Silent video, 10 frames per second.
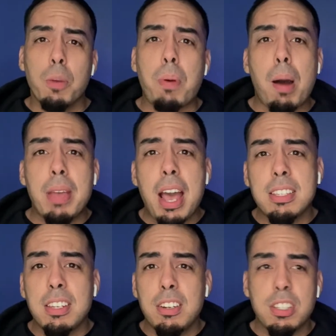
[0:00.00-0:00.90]
probably
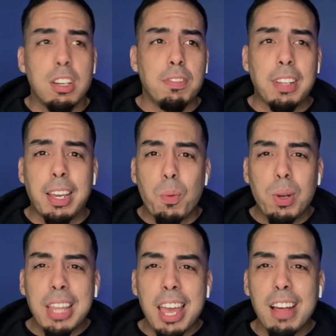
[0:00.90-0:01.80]
asking yourself, like, what
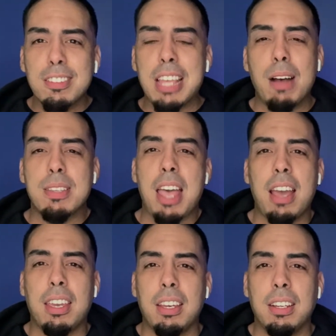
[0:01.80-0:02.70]
the hell is house
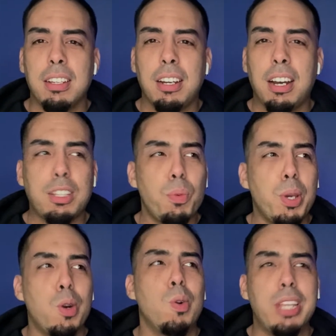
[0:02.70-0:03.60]
hacking? I thought we could
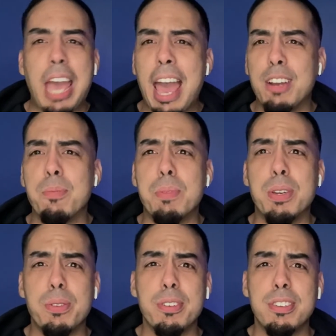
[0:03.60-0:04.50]
only hack
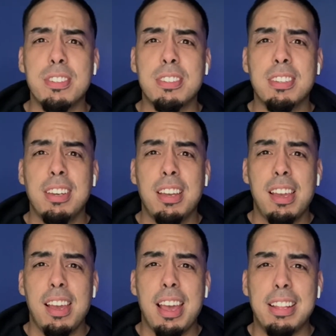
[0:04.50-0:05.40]
computers
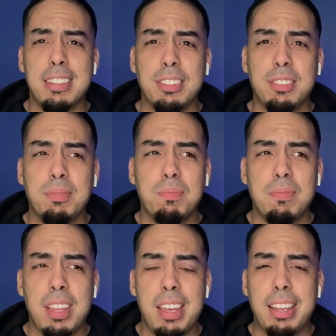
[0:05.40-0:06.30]
and
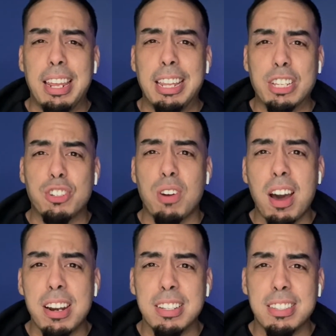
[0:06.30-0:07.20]

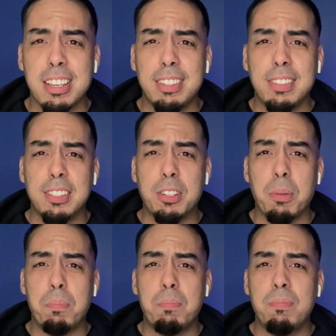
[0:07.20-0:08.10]
electronics and
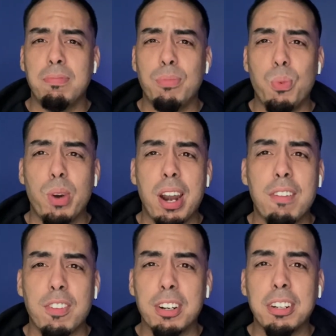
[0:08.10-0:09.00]

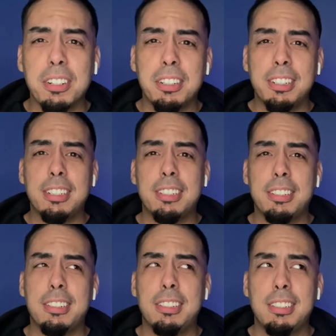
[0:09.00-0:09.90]
whatever.
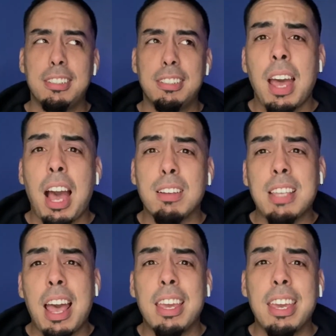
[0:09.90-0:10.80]
House
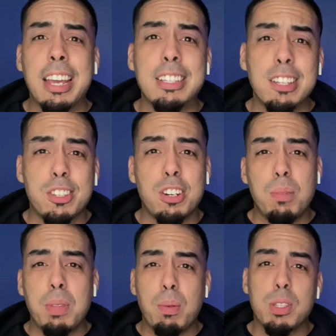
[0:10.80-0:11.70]
hacking is a term
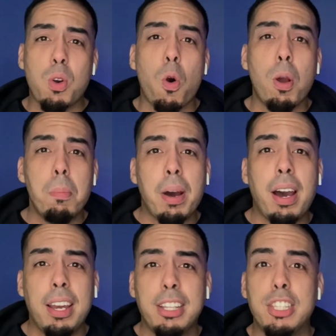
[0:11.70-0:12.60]
that was coined
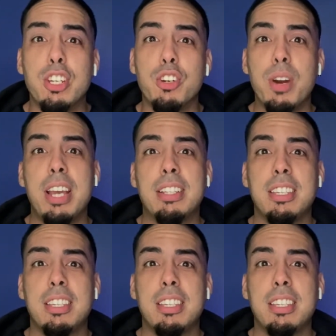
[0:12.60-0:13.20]
by the great